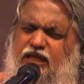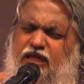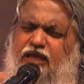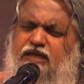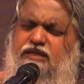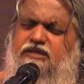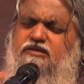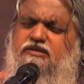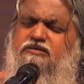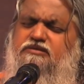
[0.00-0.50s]

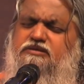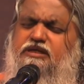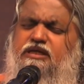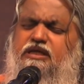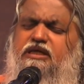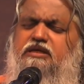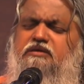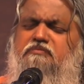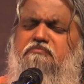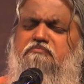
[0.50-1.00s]
and
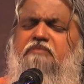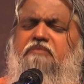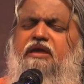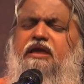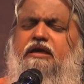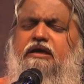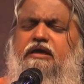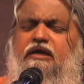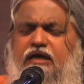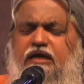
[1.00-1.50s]

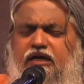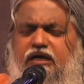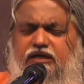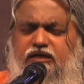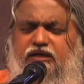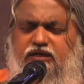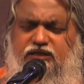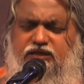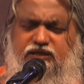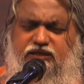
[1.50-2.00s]
remake
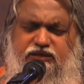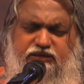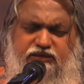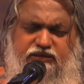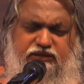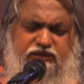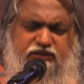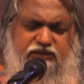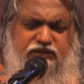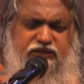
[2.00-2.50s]
her
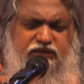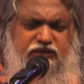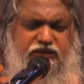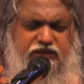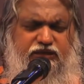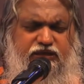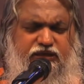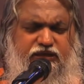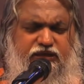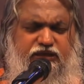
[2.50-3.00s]

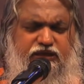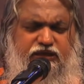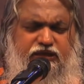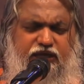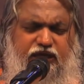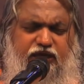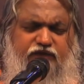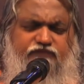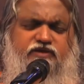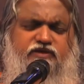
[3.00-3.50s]

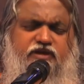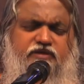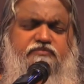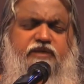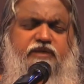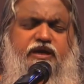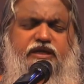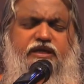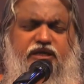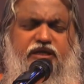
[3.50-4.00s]
after
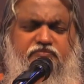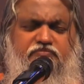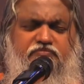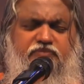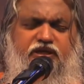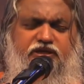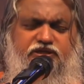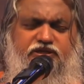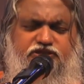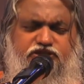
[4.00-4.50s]
my
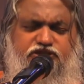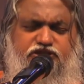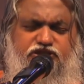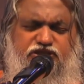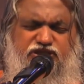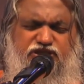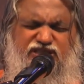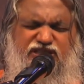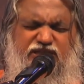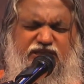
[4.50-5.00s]

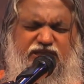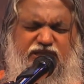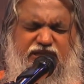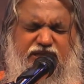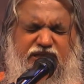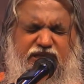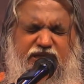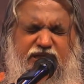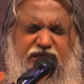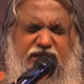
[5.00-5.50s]
image
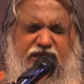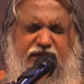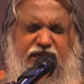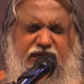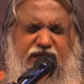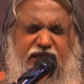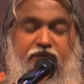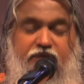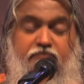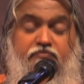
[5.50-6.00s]

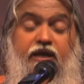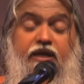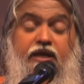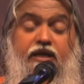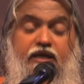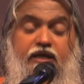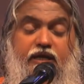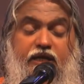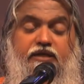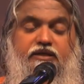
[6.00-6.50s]
and my
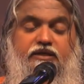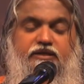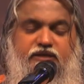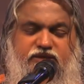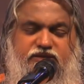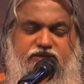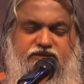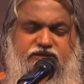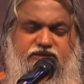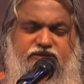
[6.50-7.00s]

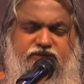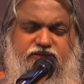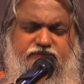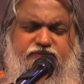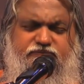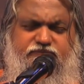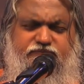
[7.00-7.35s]
likeness.